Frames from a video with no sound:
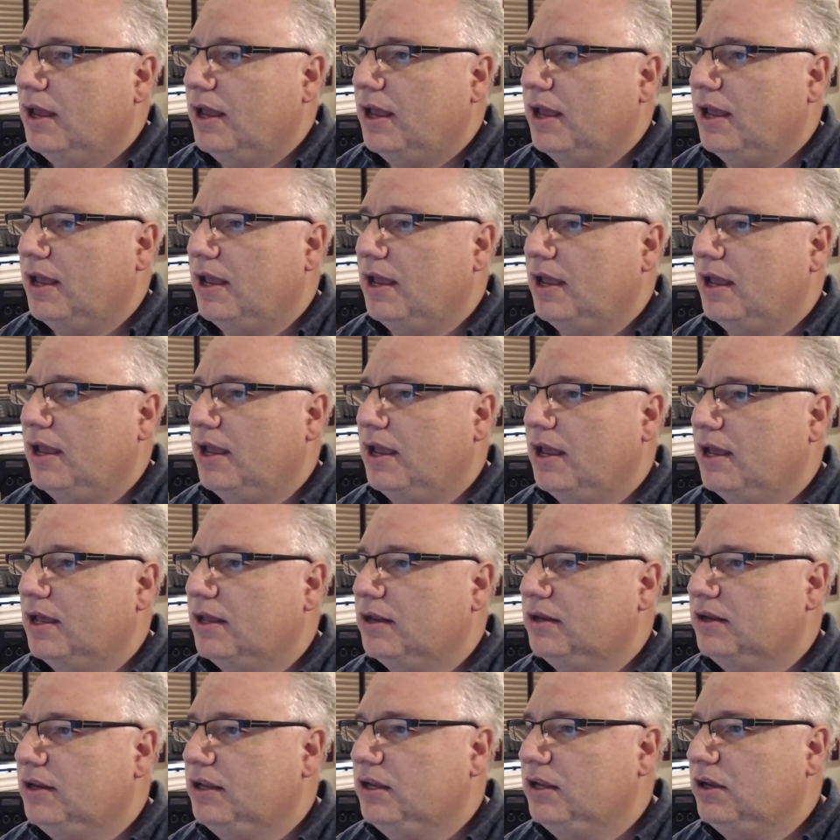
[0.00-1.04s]

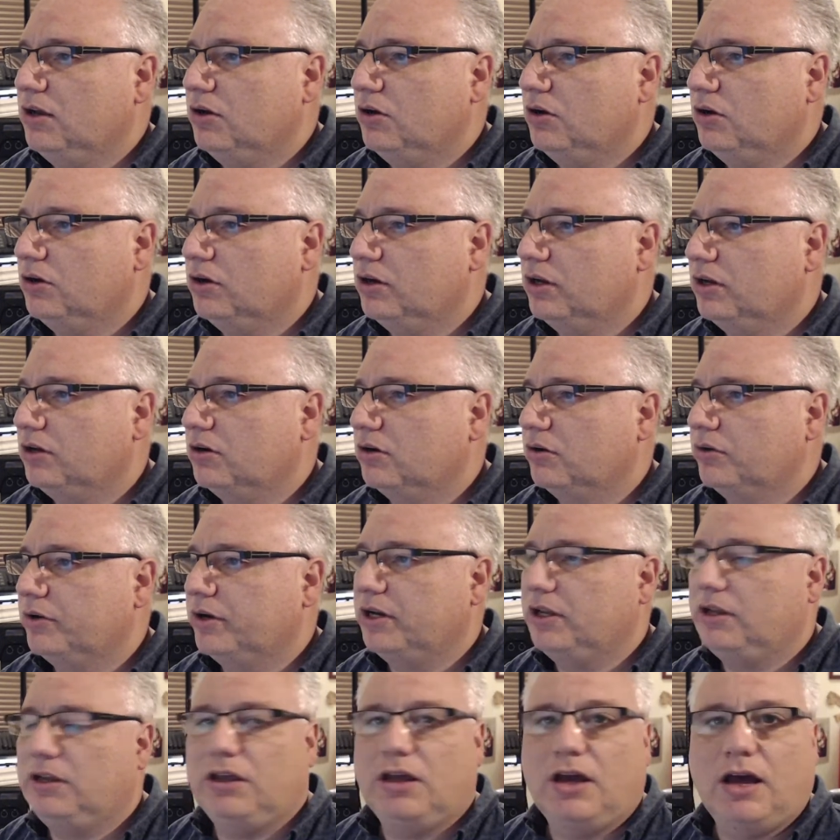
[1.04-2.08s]
And here it
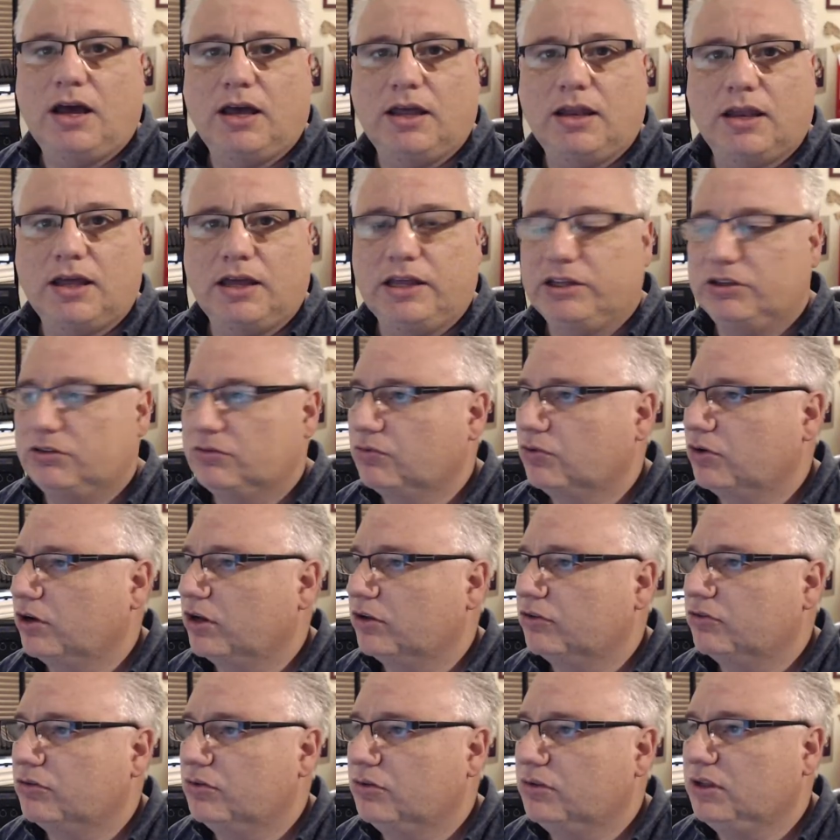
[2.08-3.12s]
already highlights for
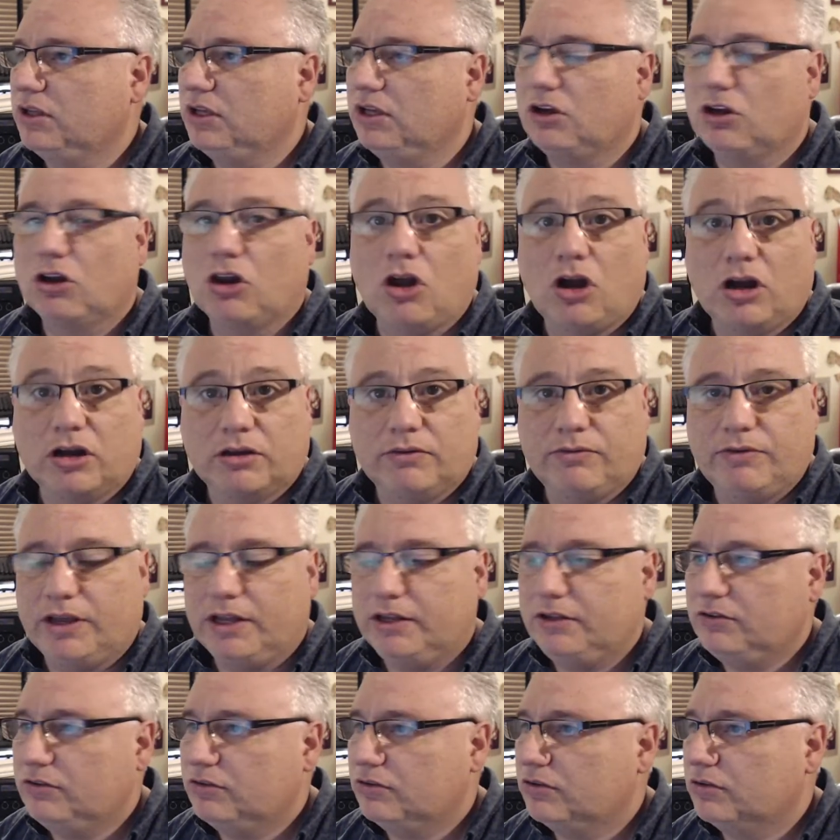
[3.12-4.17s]
us the clock
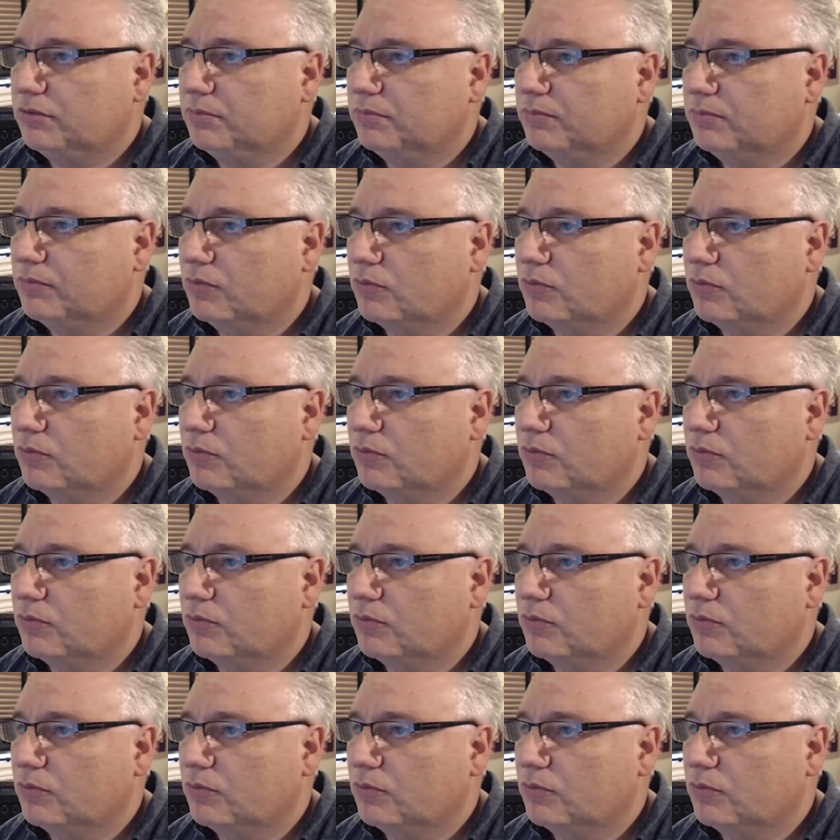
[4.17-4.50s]
events